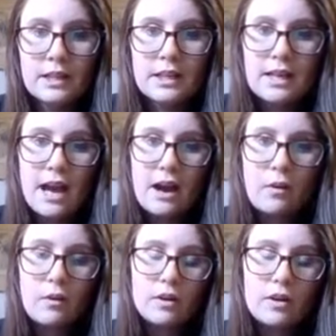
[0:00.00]

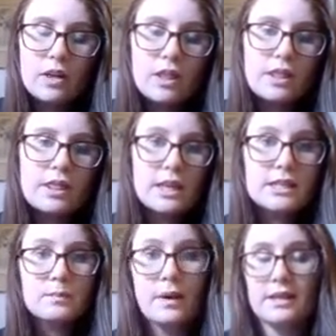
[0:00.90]
Now,
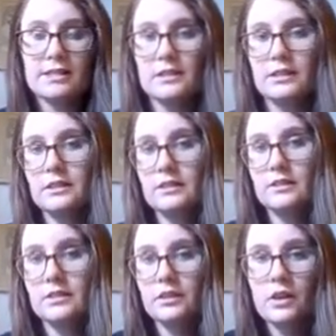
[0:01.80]
this puzzle
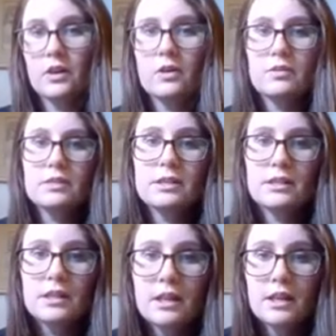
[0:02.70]
goes
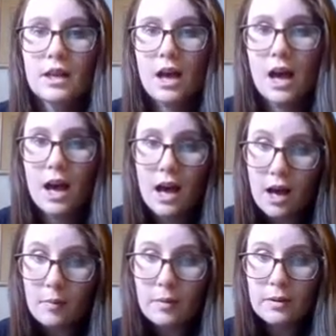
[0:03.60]

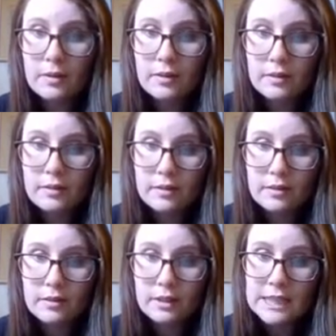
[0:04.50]
up,
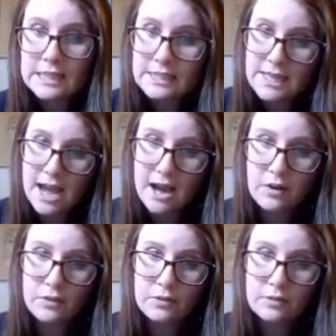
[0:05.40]

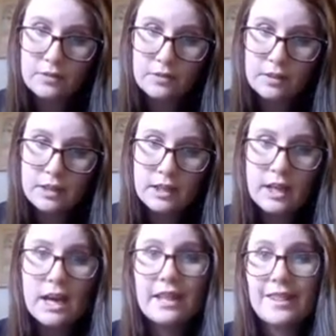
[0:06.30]
down,
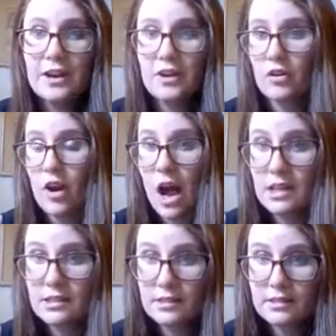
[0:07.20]
and then
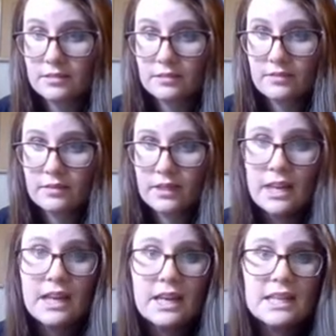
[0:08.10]
across.
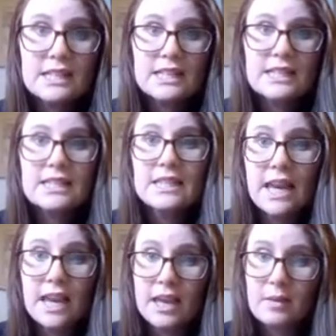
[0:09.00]
It's the
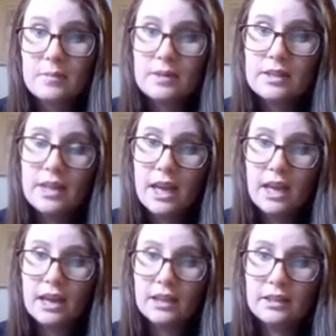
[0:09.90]
same
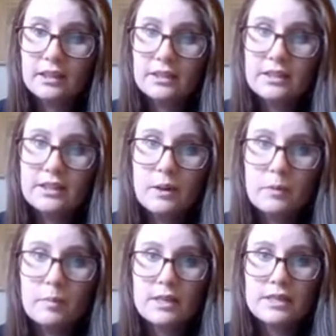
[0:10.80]
thing that
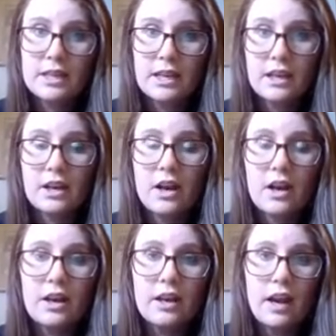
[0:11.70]
we'll be seeing
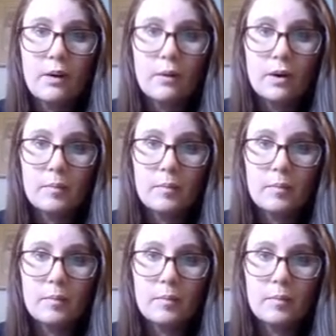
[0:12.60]
on our